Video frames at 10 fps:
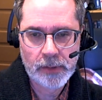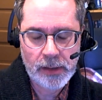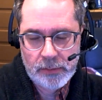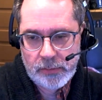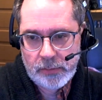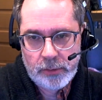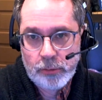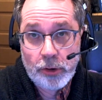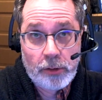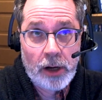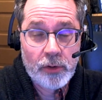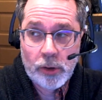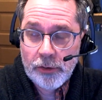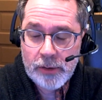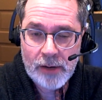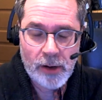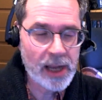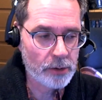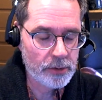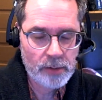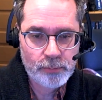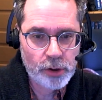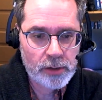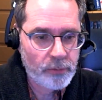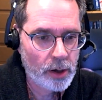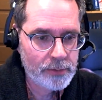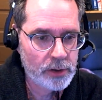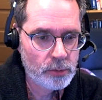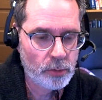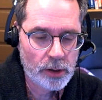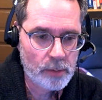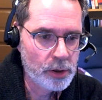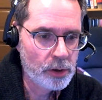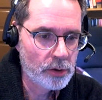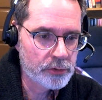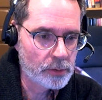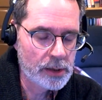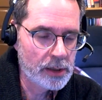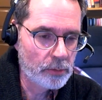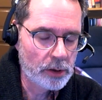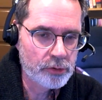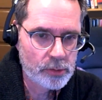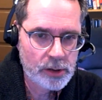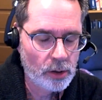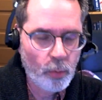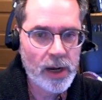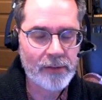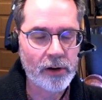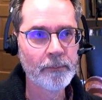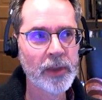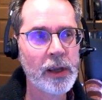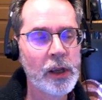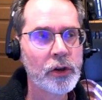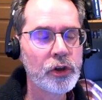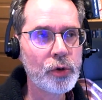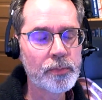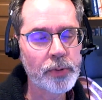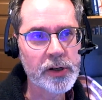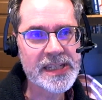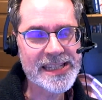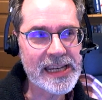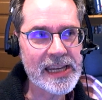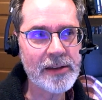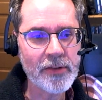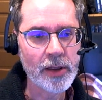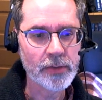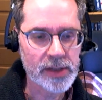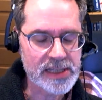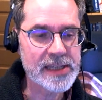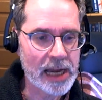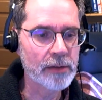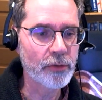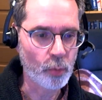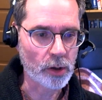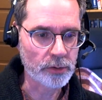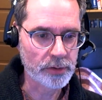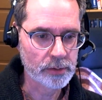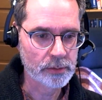You look around the world that you have right now. You got a book in front of you or a computer screen or a tree or whatever. You perceive the state of the world.